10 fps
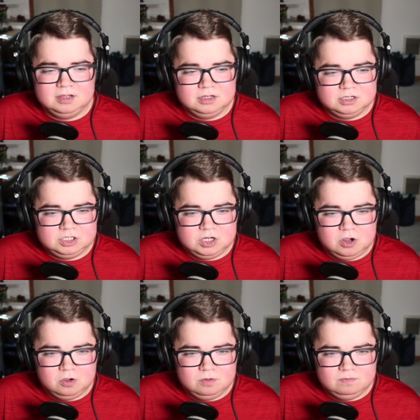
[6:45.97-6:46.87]

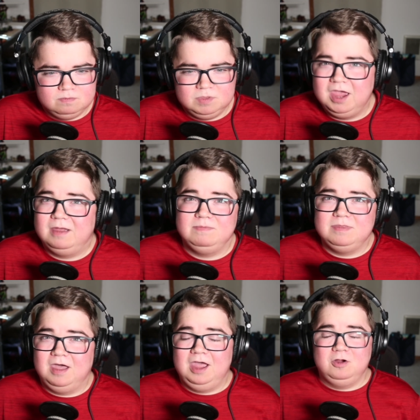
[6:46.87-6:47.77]
So, yeah,
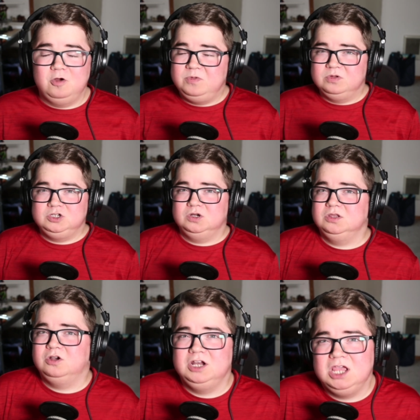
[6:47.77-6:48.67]
I hope you enjoyed
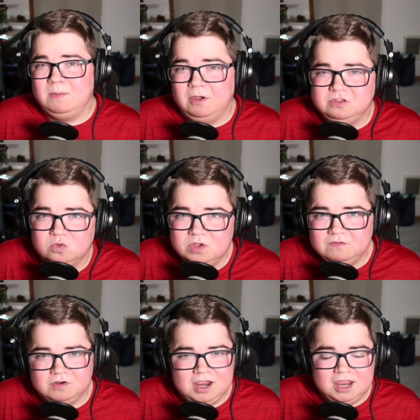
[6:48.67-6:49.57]
learning about the
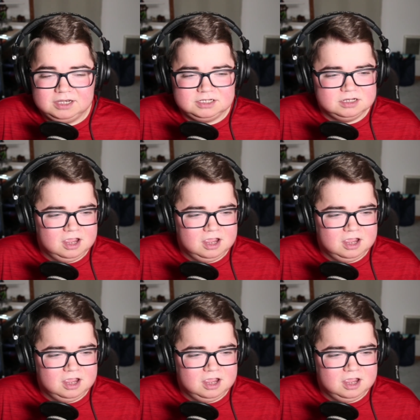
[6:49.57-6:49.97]
weaver ant.